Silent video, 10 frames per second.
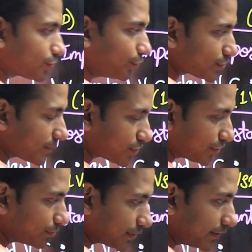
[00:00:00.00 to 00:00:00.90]
so you
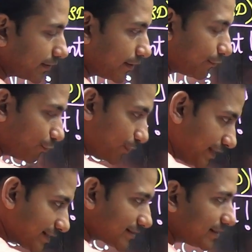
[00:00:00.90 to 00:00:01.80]
substituted
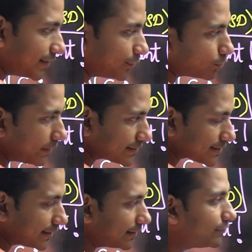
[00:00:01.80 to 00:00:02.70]
VSD into main
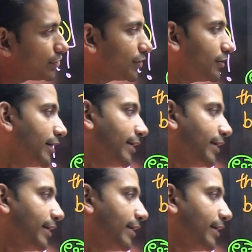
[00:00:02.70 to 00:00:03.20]
scale division.